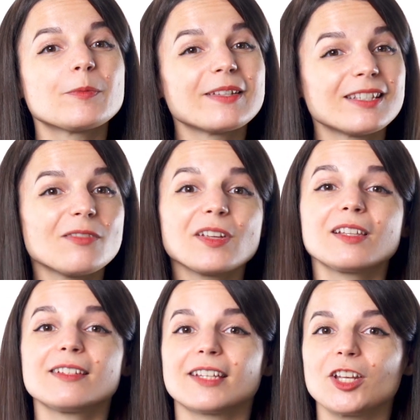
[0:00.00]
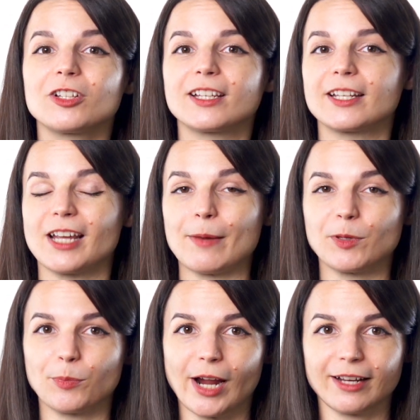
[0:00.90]
specifically scheduling a time to
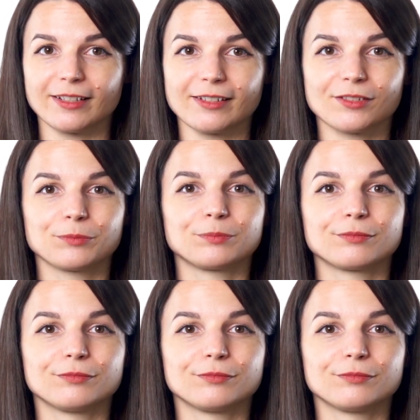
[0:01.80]
practice.